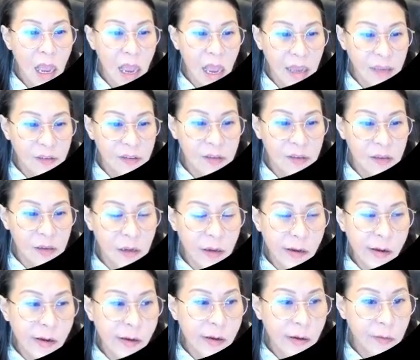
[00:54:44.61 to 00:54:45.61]
has
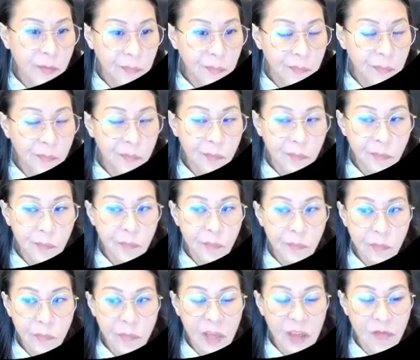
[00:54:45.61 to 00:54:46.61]
a
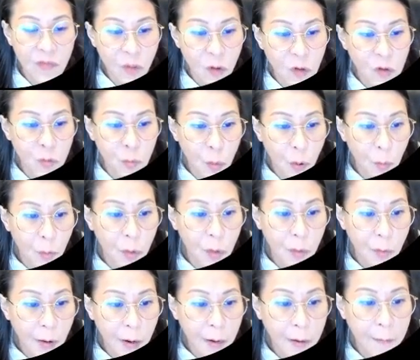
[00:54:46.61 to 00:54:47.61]
divorce problem
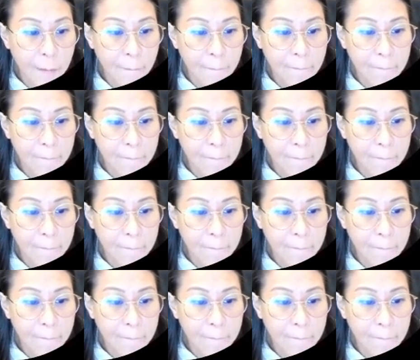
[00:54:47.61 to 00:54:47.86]
right